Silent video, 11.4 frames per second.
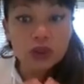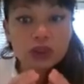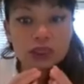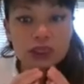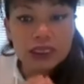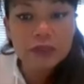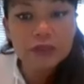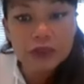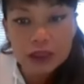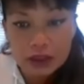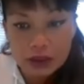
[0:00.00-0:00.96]
the
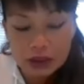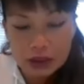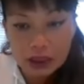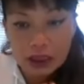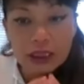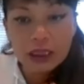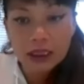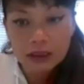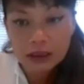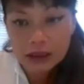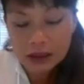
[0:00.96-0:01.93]
deepness in
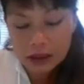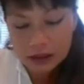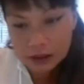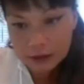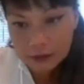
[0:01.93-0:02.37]
it.